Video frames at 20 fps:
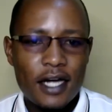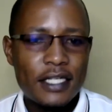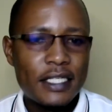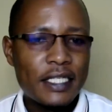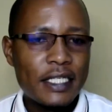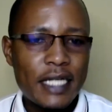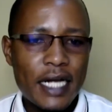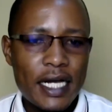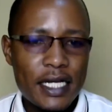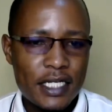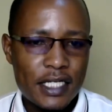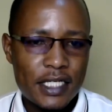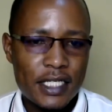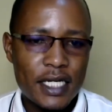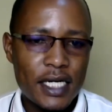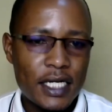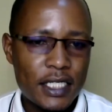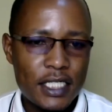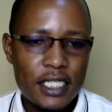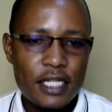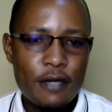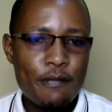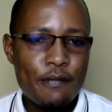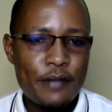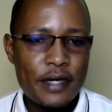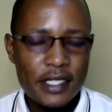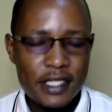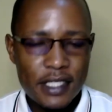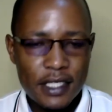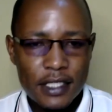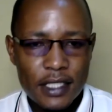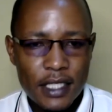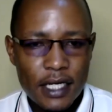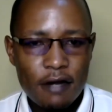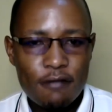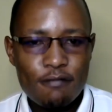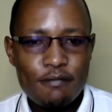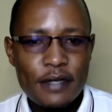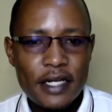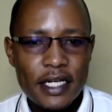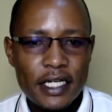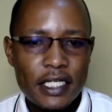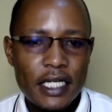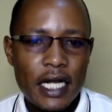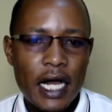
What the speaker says: did I start? The messes that I've made.